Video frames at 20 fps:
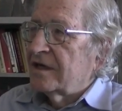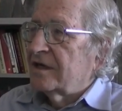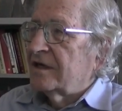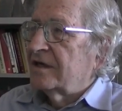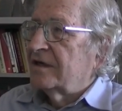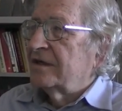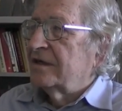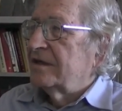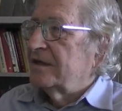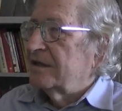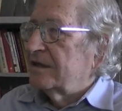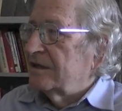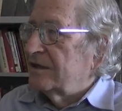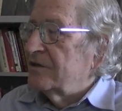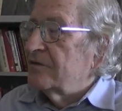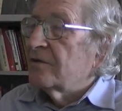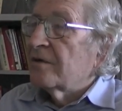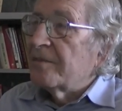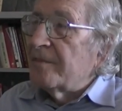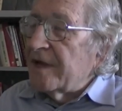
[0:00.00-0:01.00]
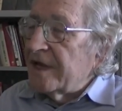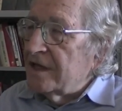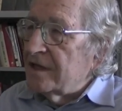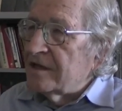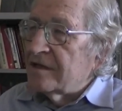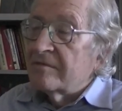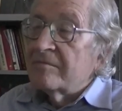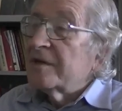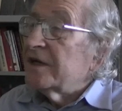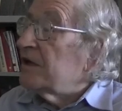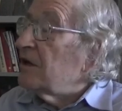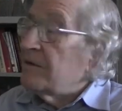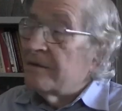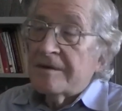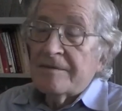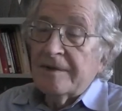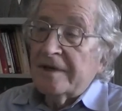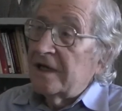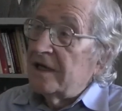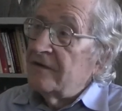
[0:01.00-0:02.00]
and you repeat them, but
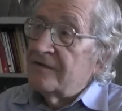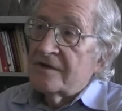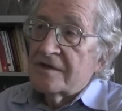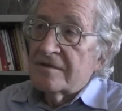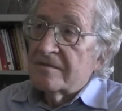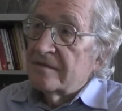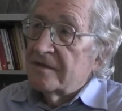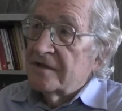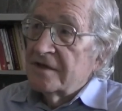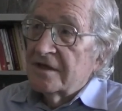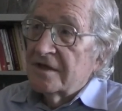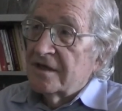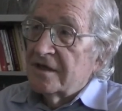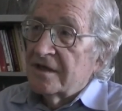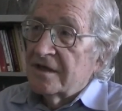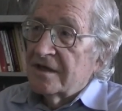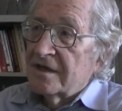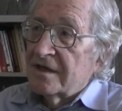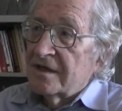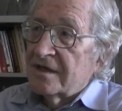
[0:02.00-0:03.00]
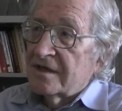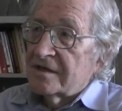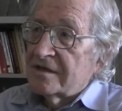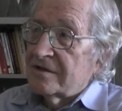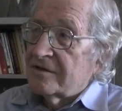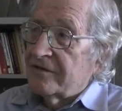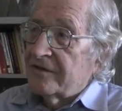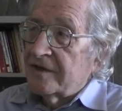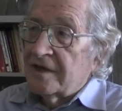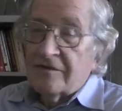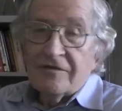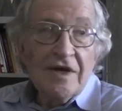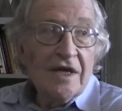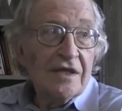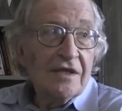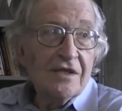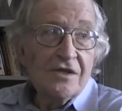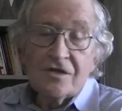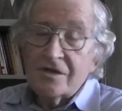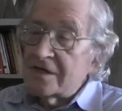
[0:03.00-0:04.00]
nobody believes them. So, in
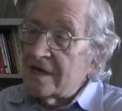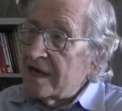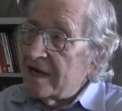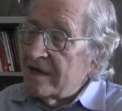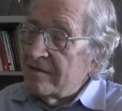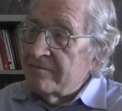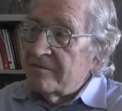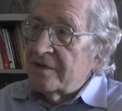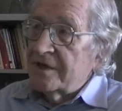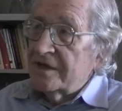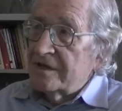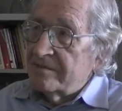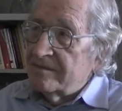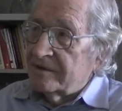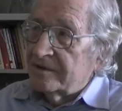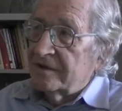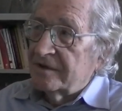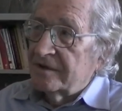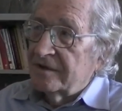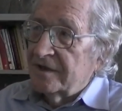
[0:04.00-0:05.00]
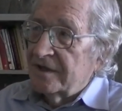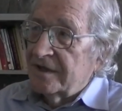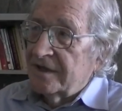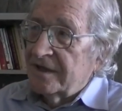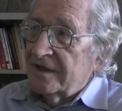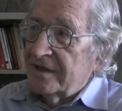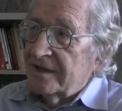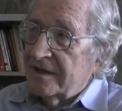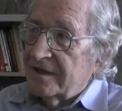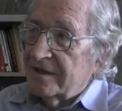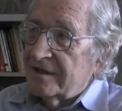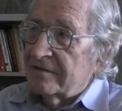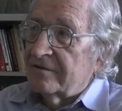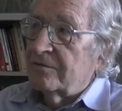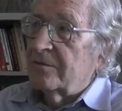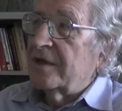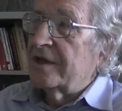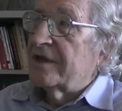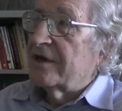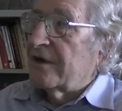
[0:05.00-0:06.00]
fact, these same people,
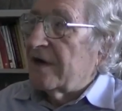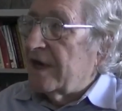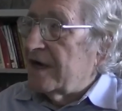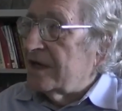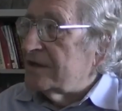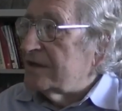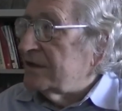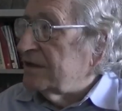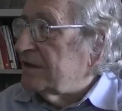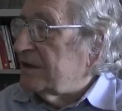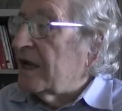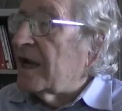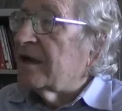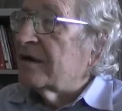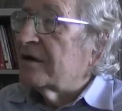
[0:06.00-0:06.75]
when they're asked,